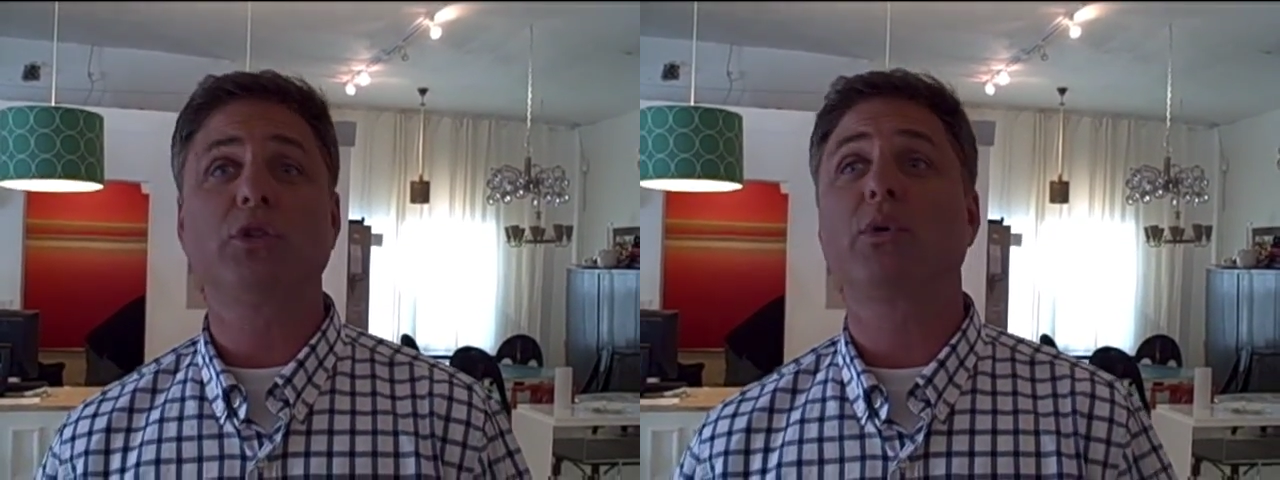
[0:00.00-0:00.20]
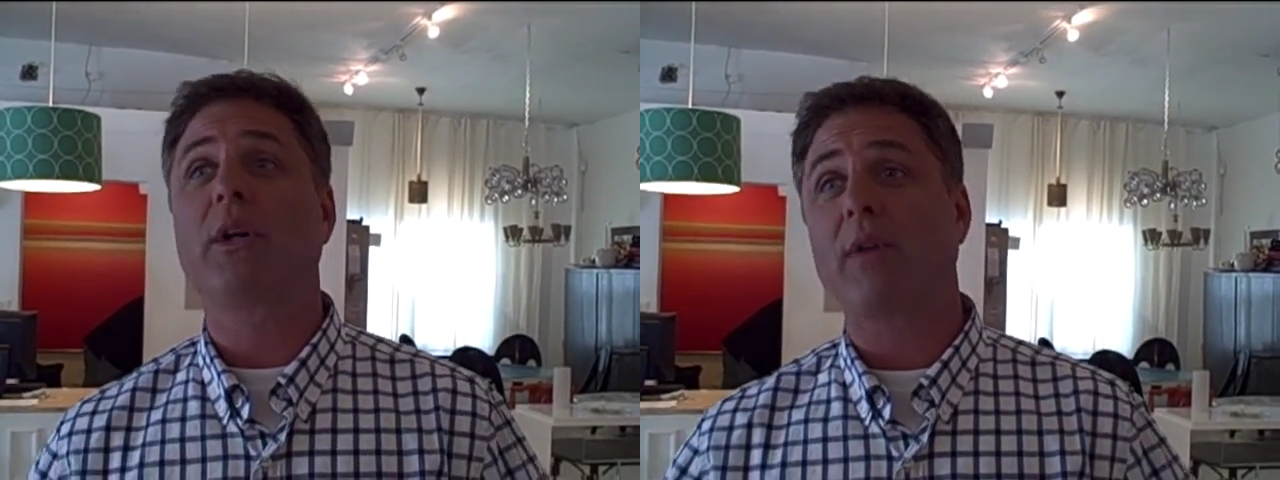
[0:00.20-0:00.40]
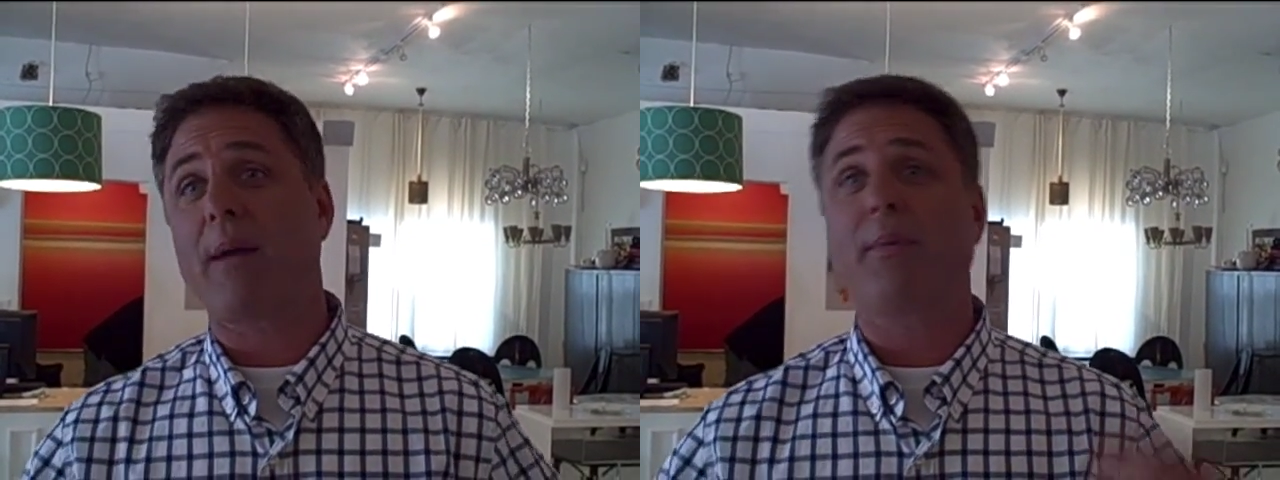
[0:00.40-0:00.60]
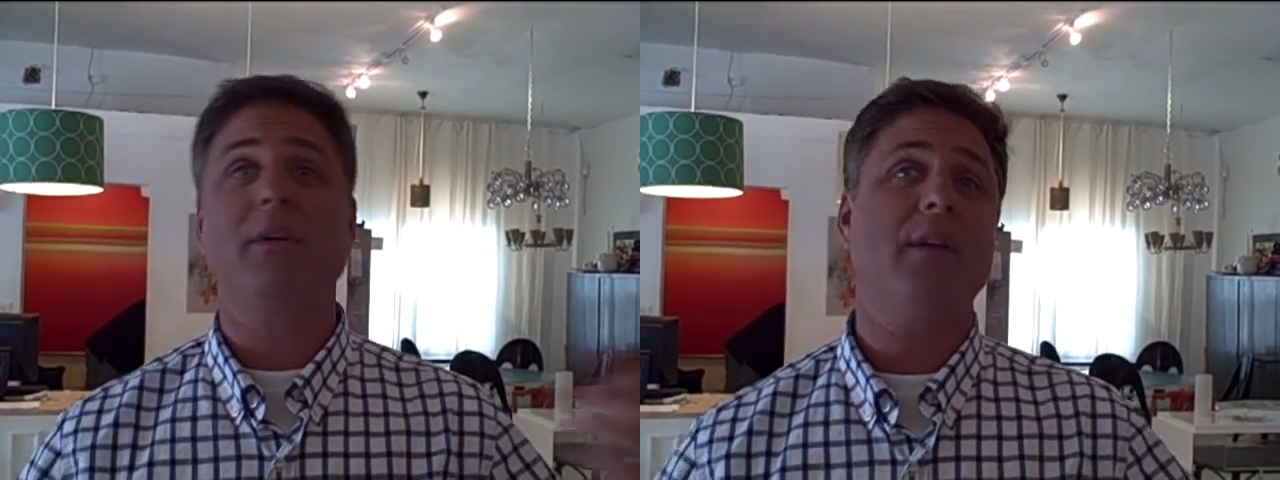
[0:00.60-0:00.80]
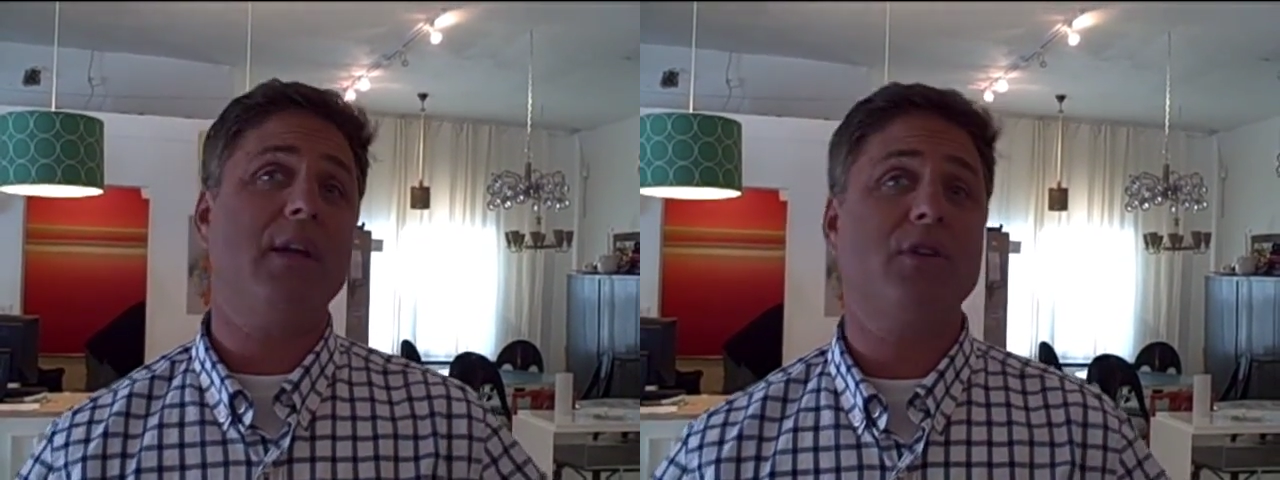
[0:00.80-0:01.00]
Shrink wrap
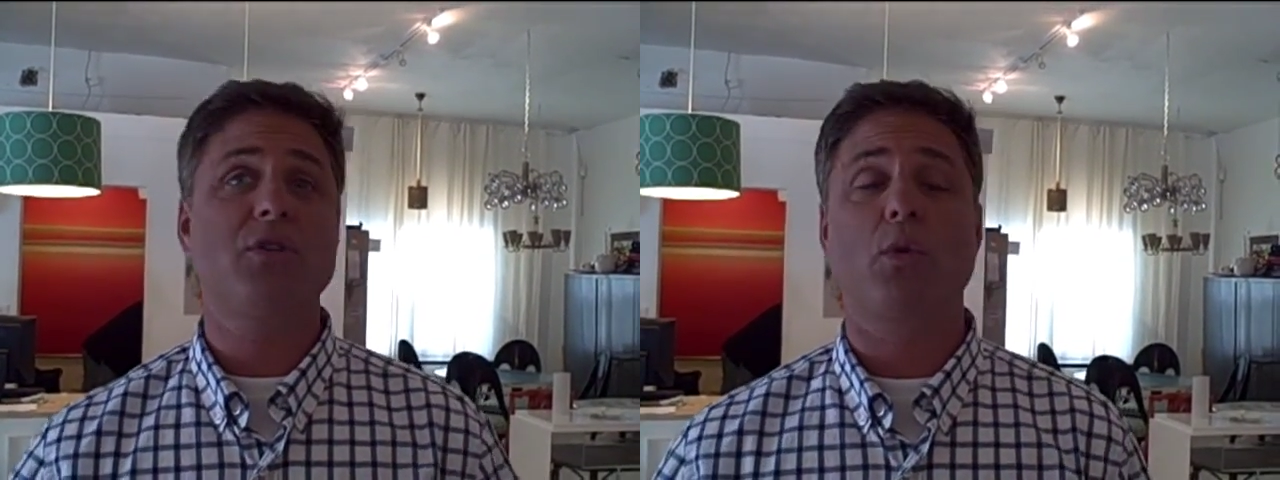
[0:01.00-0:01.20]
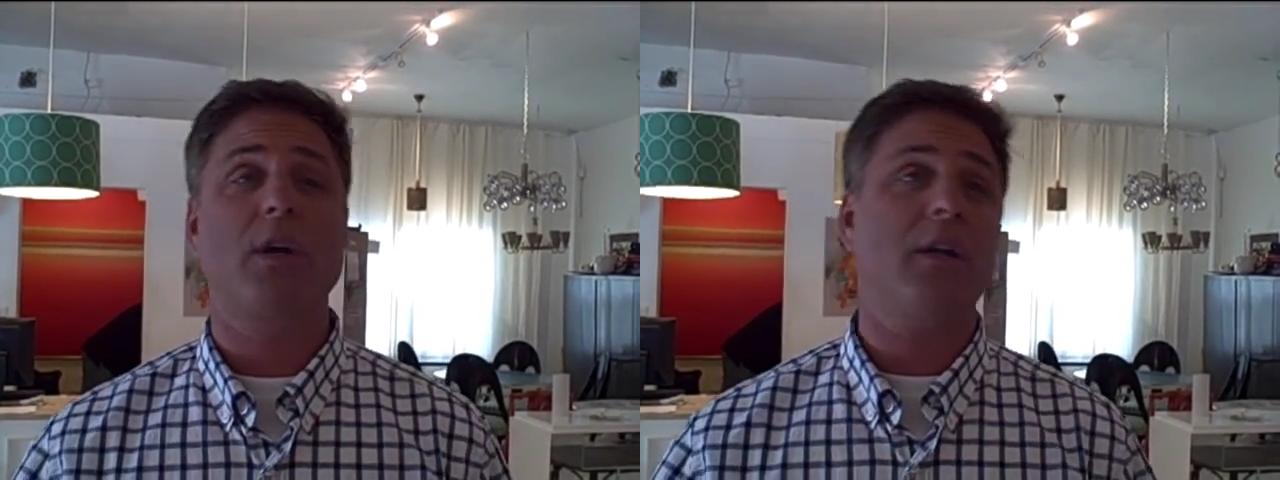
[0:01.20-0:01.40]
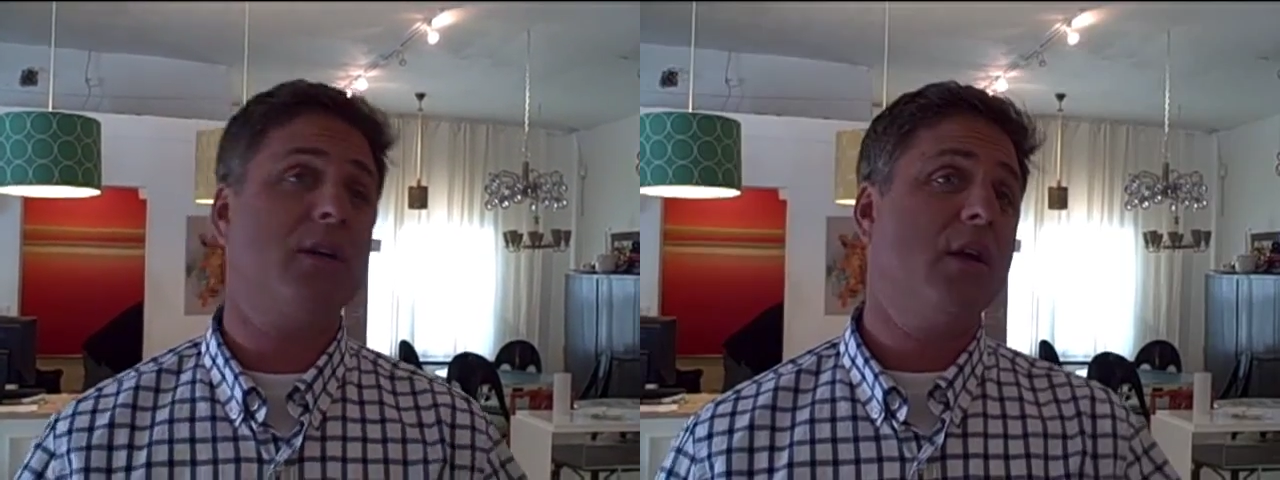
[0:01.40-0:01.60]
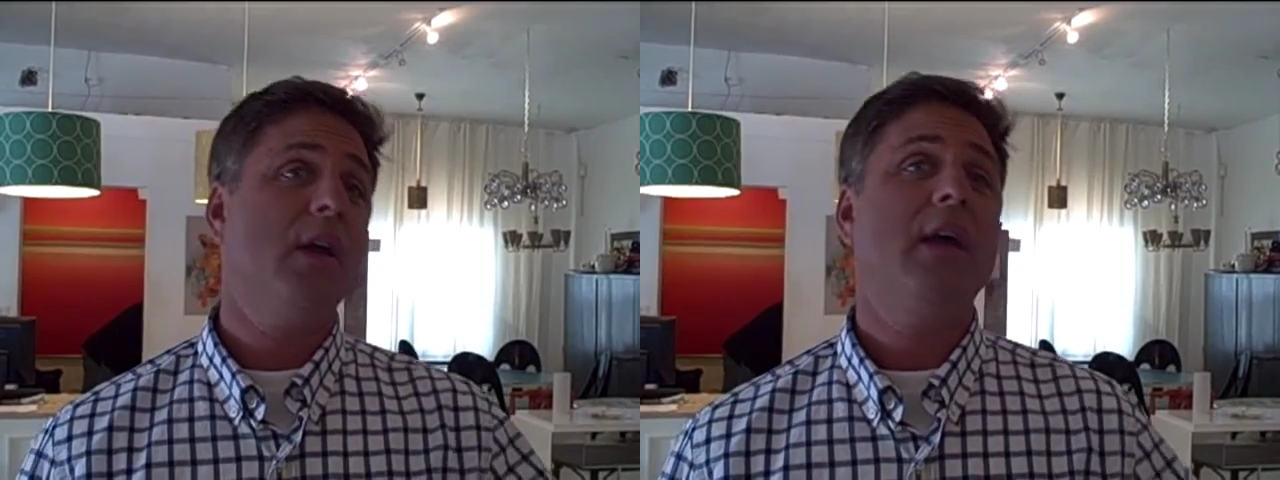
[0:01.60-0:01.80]
and sorting and